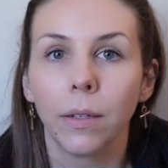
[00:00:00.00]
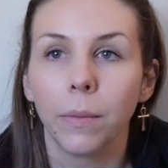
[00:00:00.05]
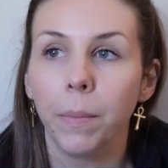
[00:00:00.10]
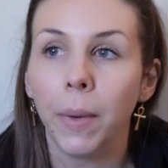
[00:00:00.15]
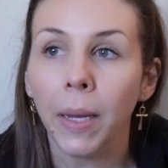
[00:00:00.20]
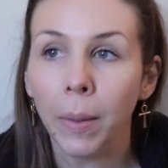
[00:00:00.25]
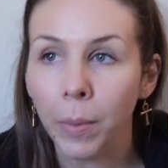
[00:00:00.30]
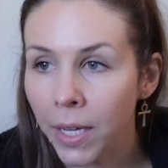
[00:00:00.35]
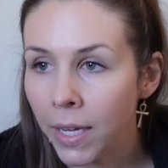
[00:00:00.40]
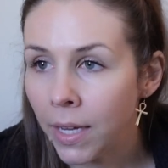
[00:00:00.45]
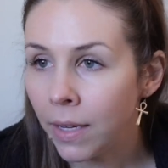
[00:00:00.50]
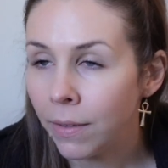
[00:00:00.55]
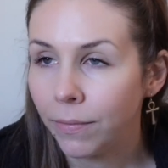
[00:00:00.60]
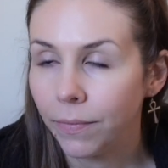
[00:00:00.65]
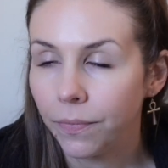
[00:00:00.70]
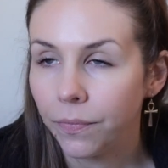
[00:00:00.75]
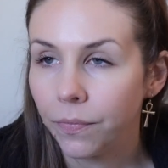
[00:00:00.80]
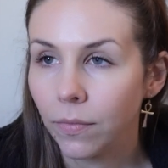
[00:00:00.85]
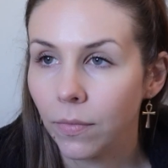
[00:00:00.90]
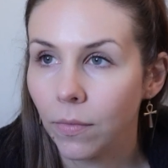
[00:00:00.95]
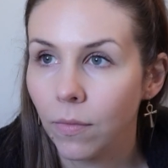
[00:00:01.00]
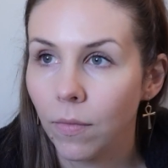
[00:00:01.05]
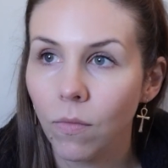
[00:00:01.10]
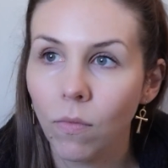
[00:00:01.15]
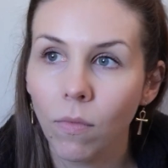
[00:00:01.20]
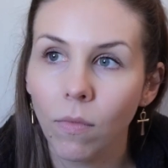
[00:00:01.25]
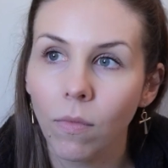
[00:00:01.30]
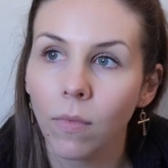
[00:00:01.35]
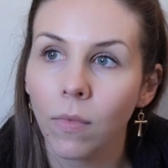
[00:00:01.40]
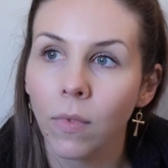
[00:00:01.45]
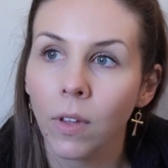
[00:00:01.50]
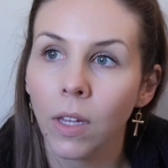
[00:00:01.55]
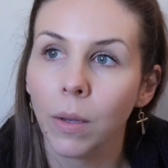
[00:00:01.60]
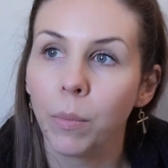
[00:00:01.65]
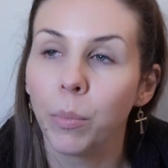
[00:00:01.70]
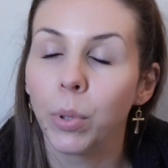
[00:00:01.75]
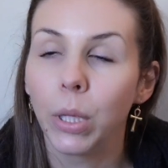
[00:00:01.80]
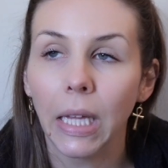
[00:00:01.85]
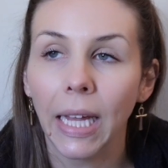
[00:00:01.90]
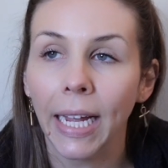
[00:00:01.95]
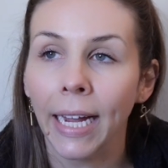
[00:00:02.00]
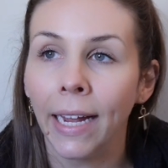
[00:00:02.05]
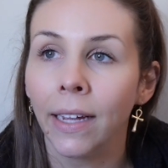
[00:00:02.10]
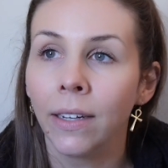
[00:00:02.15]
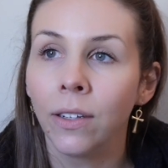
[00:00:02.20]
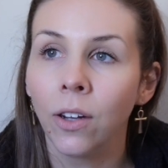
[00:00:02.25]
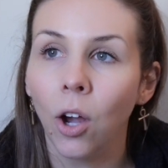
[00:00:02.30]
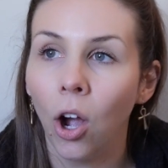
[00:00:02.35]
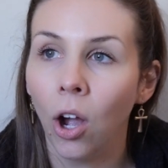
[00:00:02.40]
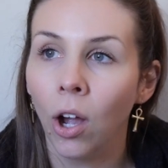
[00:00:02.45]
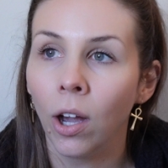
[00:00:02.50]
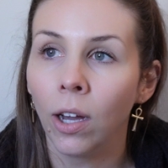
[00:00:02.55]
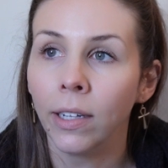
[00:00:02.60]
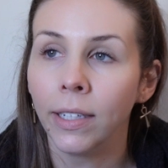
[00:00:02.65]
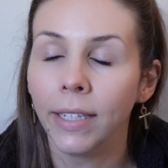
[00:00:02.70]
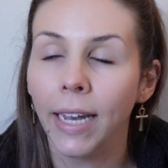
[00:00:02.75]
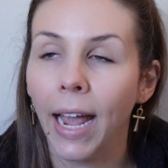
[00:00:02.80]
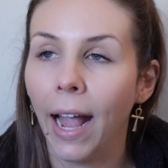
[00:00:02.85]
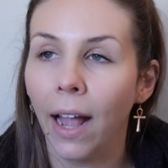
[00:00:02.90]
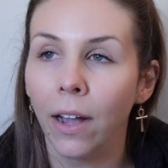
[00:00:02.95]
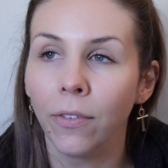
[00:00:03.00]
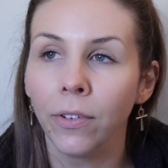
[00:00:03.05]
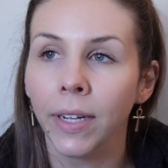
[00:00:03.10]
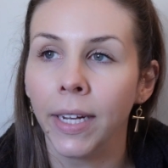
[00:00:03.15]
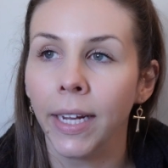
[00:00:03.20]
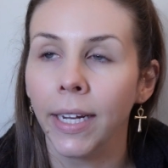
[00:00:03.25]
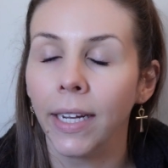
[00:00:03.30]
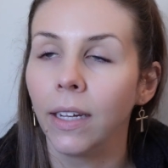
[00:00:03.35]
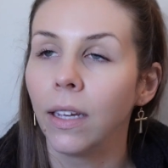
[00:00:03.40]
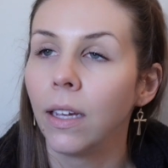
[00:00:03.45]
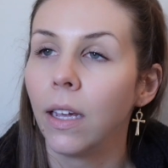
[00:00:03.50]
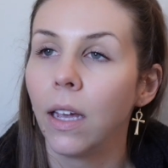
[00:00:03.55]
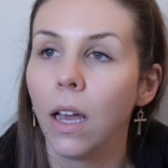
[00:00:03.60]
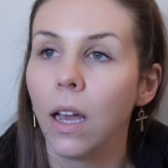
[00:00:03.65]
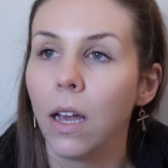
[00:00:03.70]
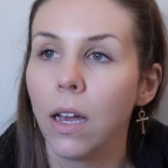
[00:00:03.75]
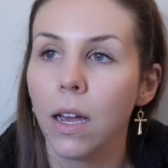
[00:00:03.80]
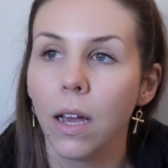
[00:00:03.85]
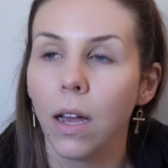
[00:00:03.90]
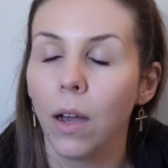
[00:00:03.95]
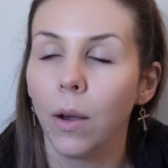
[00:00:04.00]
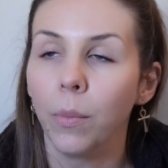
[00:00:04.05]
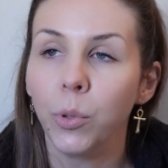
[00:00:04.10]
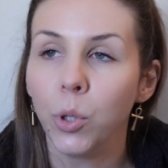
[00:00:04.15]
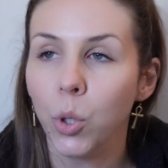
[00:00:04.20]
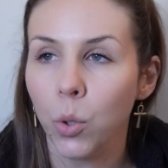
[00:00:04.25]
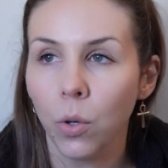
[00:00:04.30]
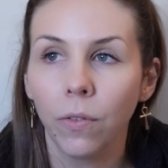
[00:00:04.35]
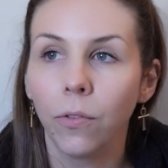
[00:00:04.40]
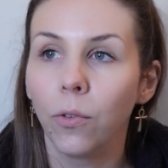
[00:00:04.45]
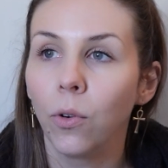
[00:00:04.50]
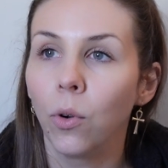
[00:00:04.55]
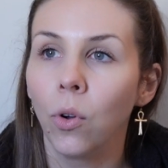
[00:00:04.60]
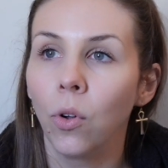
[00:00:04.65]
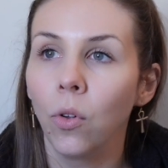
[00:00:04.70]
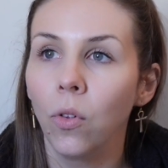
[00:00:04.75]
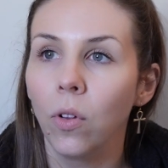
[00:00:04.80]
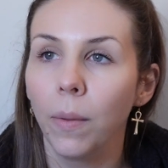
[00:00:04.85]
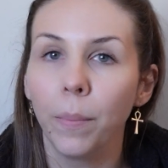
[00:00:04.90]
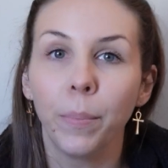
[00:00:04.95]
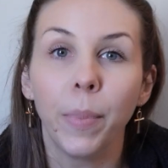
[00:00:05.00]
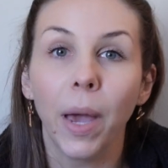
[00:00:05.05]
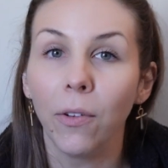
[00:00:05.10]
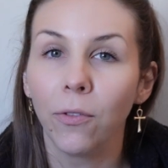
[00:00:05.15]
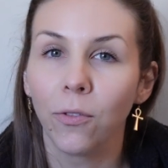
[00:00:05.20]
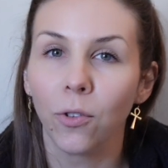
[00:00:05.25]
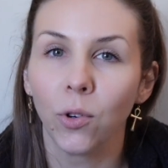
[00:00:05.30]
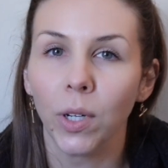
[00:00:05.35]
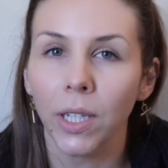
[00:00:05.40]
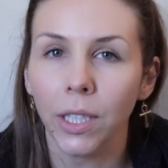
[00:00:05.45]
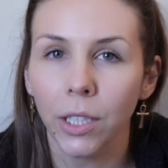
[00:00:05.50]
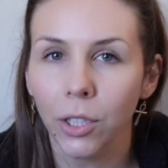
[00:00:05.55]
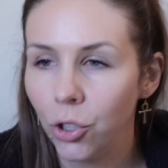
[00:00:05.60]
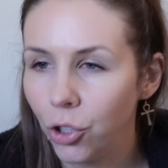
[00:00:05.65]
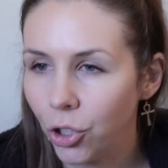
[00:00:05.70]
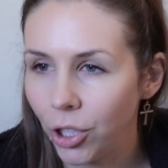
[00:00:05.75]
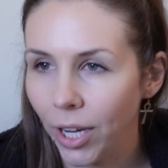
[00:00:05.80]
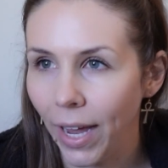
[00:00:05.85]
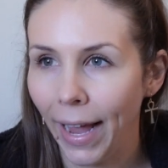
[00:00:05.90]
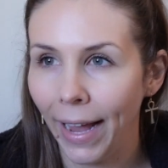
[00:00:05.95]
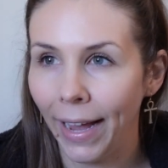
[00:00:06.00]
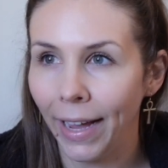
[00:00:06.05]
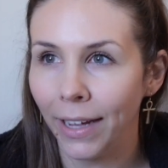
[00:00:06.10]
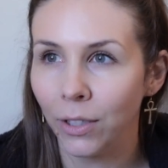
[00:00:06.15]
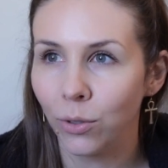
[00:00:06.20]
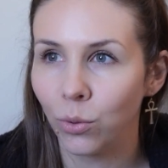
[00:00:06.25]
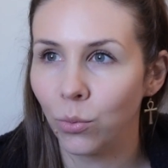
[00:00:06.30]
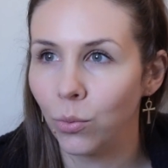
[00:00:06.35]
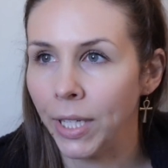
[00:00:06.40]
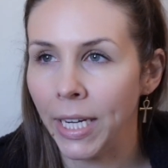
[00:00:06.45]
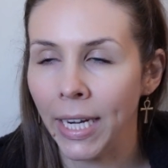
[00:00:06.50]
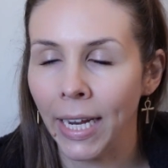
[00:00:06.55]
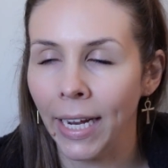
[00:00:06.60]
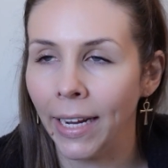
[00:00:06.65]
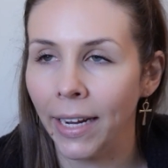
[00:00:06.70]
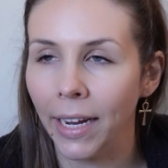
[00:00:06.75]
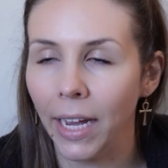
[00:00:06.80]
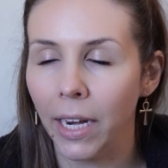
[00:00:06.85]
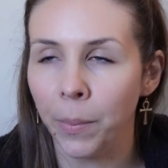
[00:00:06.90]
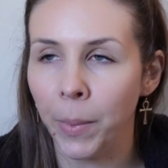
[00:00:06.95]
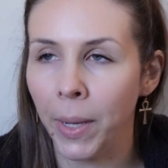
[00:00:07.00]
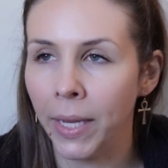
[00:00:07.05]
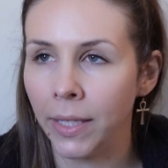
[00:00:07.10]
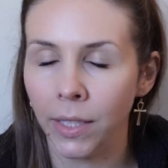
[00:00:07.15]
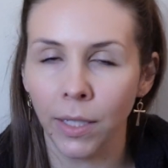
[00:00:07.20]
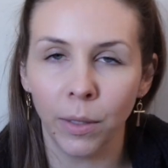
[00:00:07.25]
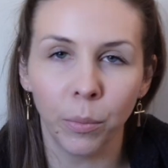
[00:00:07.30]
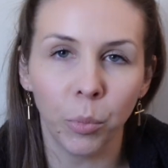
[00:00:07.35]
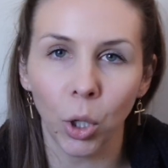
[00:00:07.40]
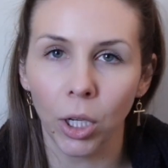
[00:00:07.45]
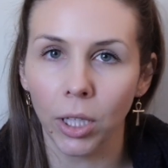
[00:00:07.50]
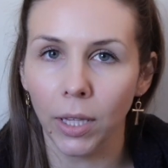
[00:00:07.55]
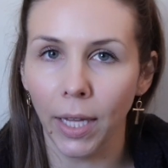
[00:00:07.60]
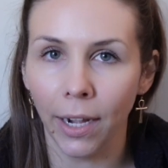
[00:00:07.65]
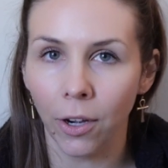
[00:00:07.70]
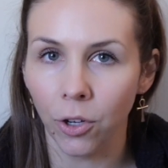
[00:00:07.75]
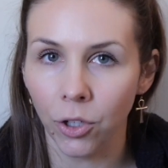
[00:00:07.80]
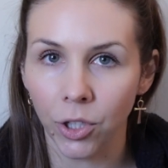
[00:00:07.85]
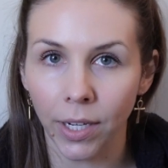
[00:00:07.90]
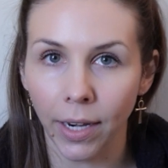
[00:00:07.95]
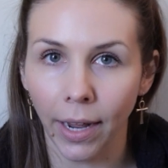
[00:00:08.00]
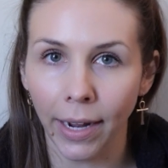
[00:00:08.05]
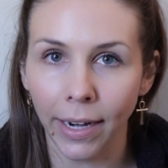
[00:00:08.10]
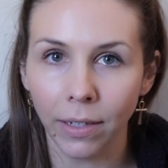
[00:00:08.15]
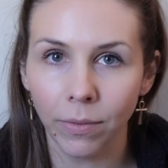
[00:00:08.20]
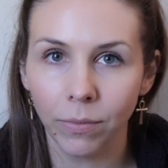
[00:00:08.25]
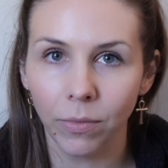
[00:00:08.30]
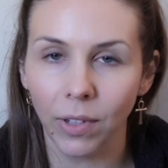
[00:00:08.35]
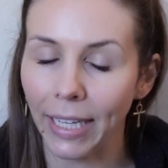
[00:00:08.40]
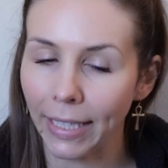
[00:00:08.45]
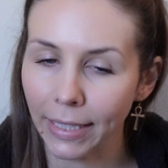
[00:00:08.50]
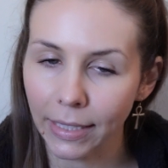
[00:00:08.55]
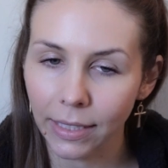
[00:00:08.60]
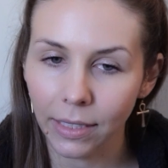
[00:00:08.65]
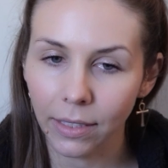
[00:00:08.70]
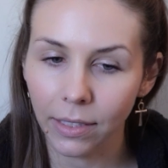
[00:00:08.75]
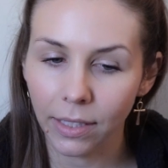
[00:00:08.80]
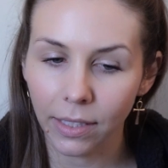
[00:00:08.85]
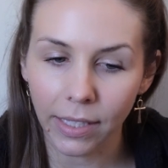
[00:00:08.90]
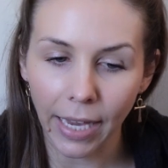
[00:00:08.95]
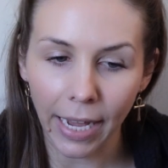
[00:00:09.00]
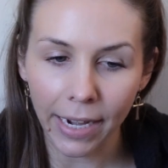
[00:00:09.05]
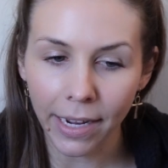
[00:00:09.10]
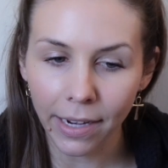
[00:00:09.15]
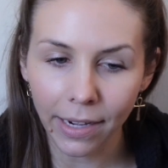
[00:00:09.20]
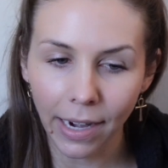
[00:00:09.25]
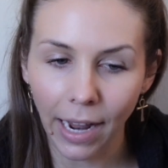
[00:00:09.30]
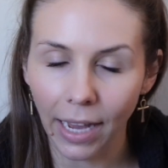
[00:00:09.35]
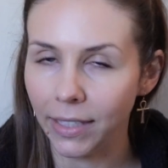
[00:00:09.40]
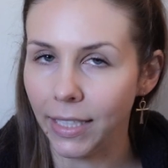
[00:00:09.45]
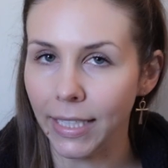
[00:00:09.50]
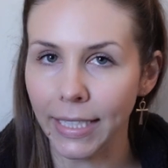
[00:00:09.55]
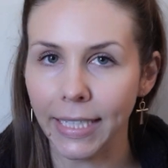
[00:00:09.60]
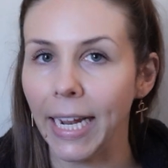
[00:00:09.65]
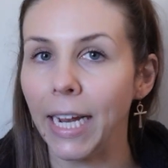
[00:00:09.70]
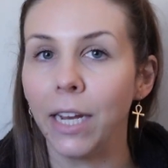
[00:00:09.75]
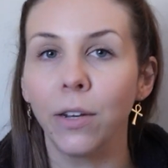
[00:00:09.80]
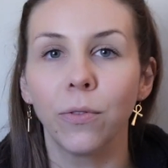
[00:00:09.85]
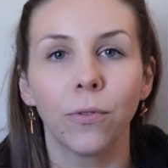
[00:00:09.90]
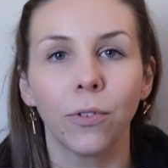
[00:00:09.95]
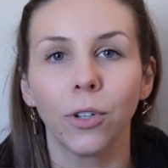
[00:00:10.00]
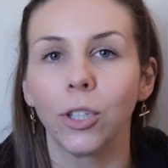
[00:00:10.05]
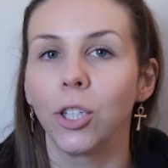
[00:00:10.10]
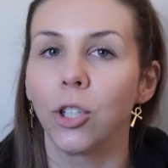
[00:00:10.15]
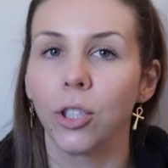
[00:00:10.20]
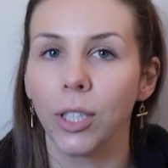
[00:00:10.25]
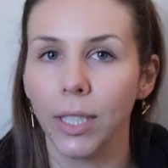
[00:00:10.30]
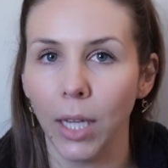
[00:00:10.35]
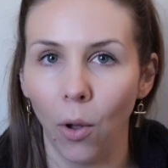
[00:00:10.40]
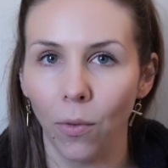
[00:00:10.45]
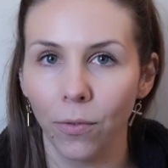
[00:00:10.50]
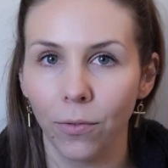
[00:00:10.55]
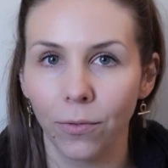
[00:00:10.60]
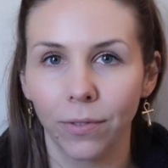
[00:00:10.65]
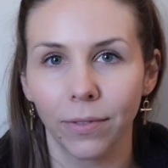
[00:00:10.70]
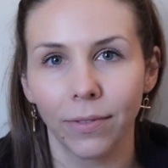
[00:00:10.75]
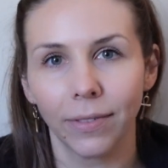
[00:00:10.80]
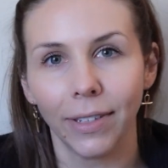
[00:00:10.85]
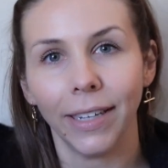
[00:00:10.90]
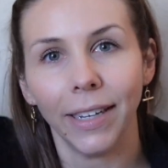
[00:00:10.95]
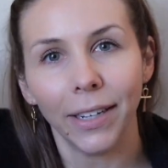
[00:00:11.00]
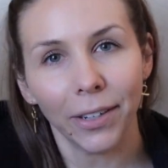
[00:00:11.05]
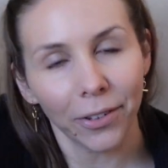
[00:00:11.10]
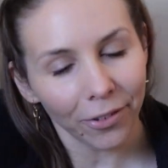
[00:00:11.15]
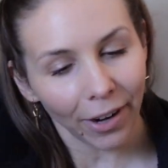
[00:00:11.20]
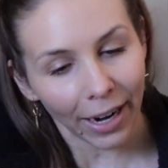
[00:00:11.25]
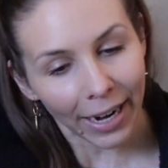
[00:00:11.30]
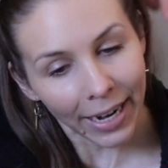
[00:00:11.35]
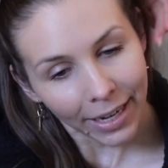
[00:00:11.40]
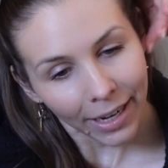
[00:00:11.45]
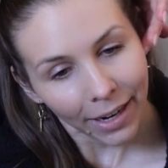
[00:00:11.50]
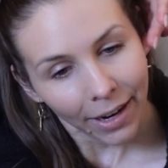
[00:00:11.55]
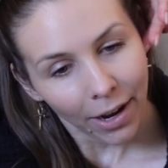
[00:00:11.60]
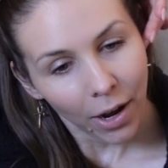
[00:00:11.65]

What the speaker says: Maybe plan on having a beautiful beverage and reading an amazing book later tonight. Like, set it as a date for yourself, right?